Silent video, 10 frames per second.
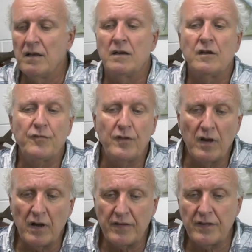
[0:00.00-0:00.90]
on a
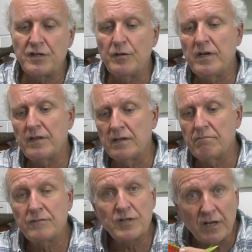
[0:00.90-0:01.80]
fly that you either
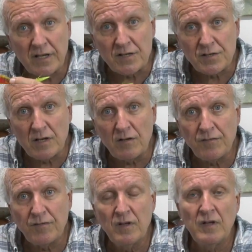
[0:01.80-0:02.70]
tie
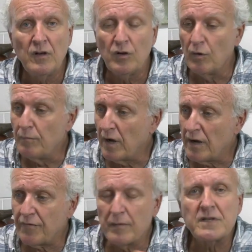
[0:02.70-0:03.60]
yourself or
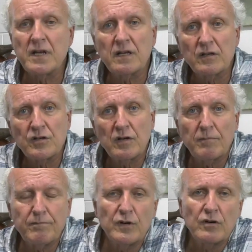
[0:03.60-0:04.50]
buy from a tackle
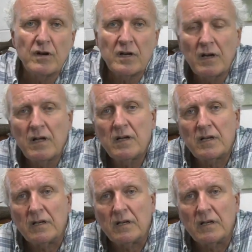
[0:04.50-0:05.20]
shop or online.